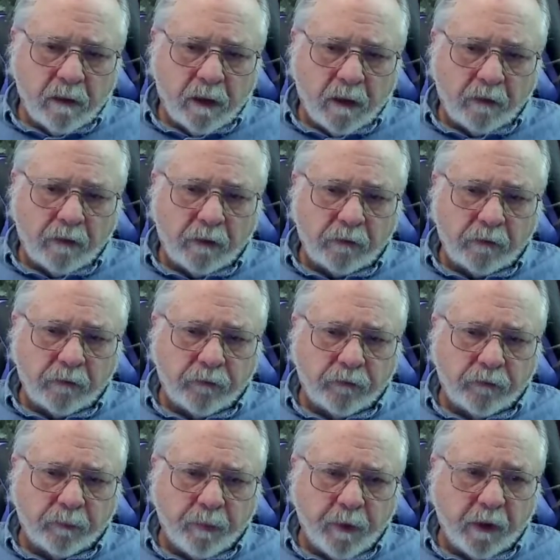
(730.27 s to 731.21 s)
think this
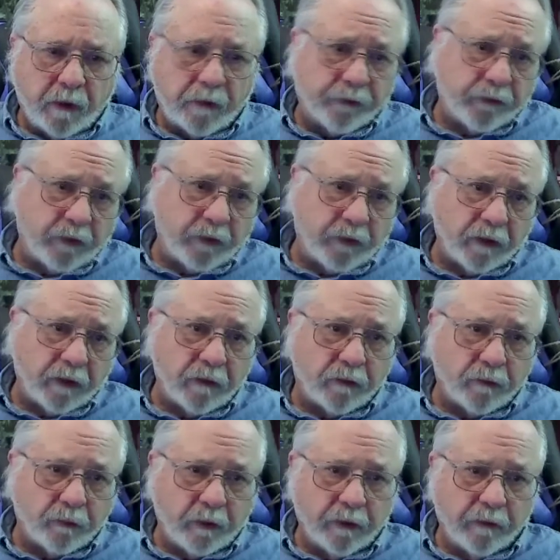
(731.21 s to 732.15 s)
is a better second
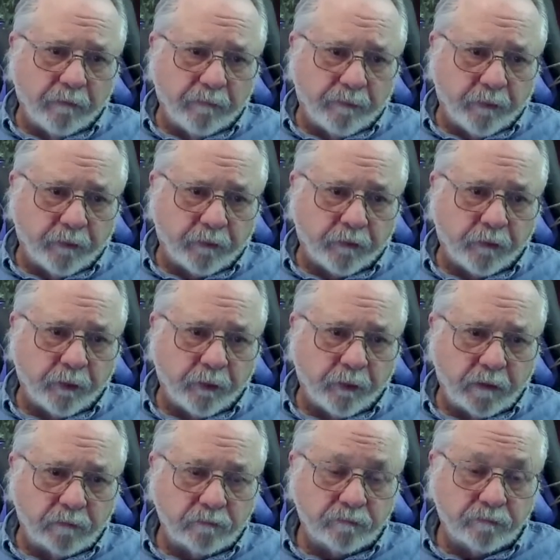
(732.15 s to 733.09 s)
career than first career.